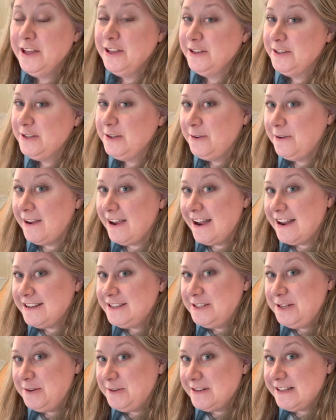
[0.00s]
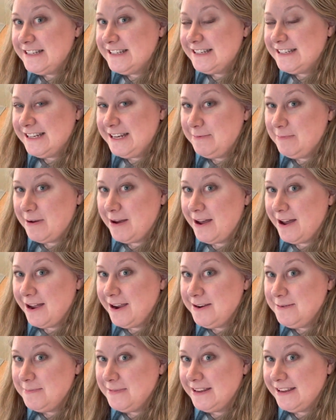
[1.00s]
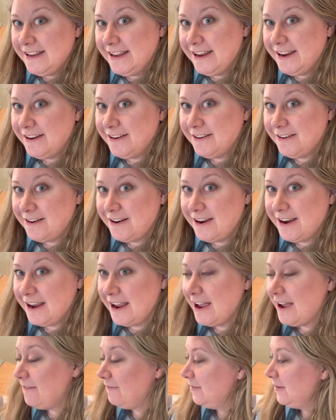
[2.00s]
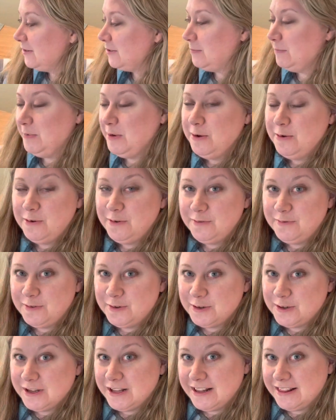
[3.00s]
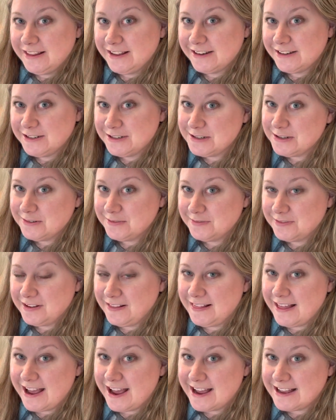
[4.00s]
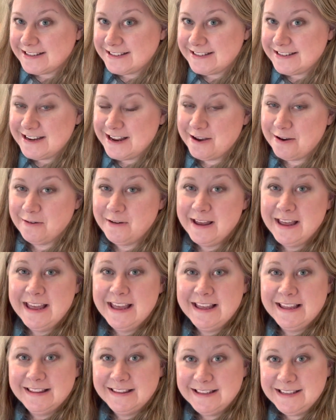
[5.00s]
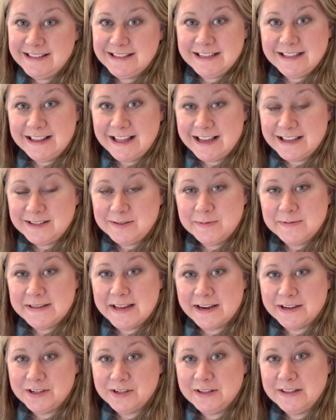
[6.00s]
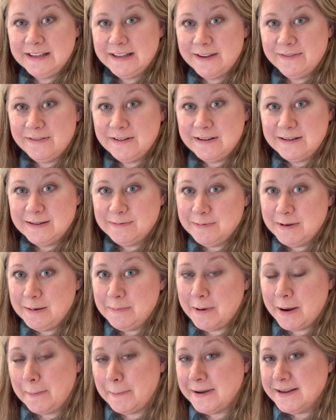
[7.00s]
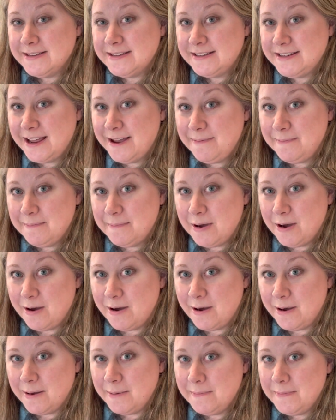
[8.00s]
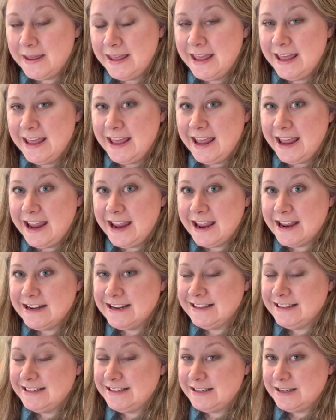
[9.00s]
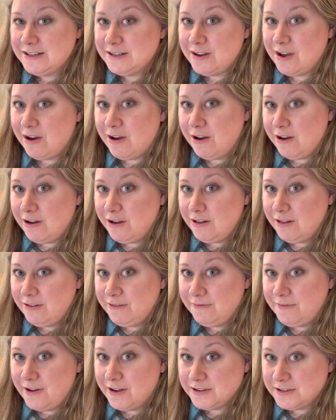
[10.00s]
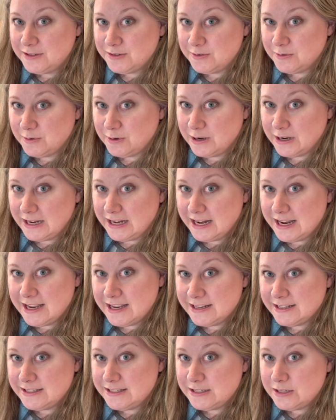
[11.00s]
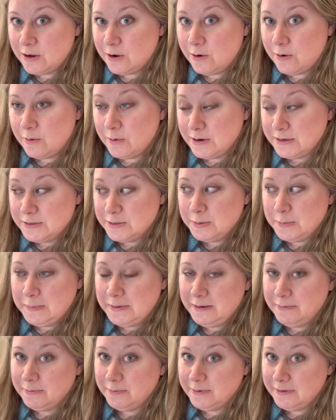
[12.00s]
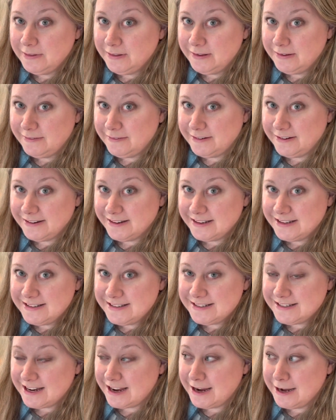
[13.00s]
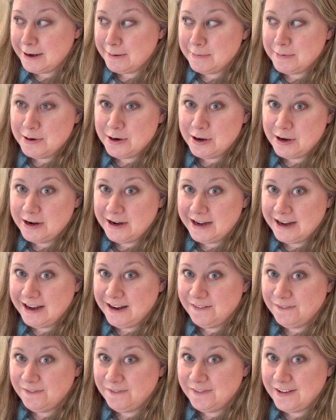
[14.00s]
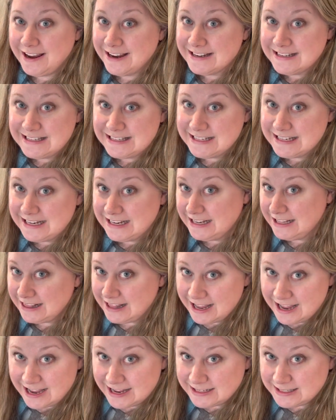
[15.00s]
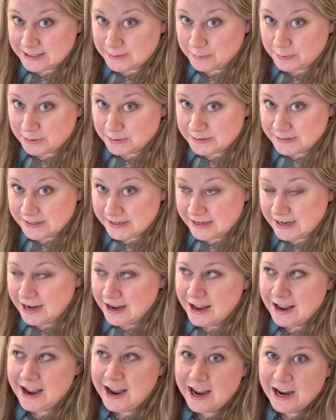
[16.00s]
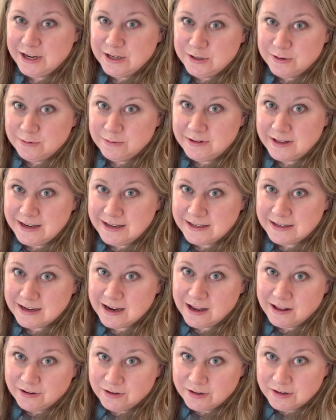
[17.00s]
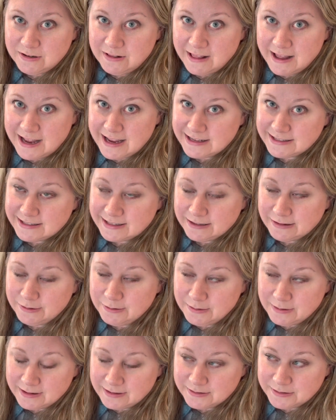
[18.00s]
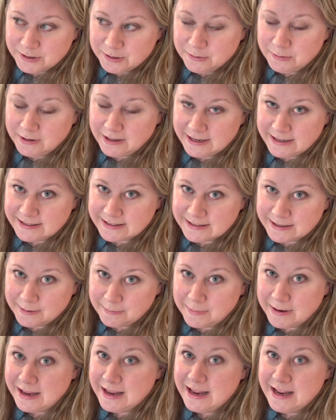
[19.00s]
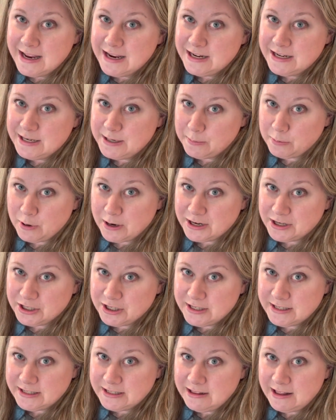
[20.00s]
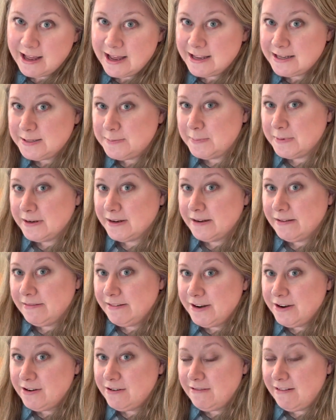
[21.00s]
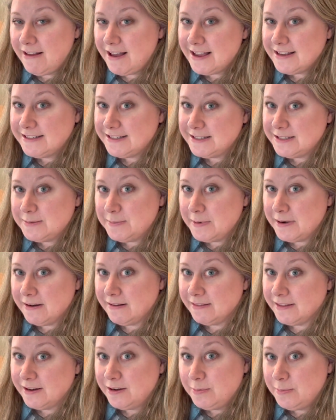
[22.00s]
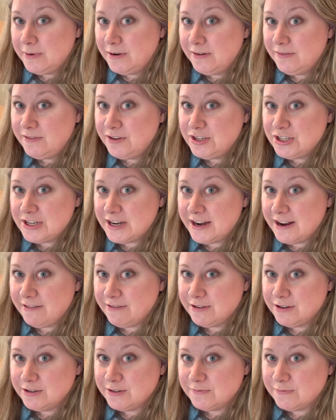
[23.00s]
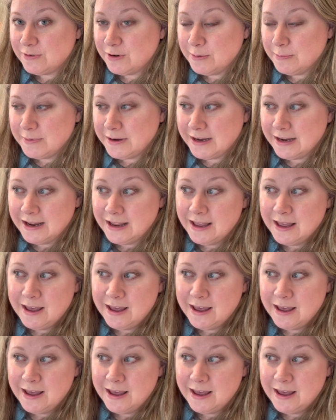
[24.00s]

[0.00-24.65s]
So as you can see behind me here, I have this beautiful collection of glass. Now, this glass was actually given to me by my stepmom, and this is all Fostoria. So to be really honest, I am not a fancy glass person. I do like colored glass. I do like some depression glass, but clear glass has been a little bit of a challenge for me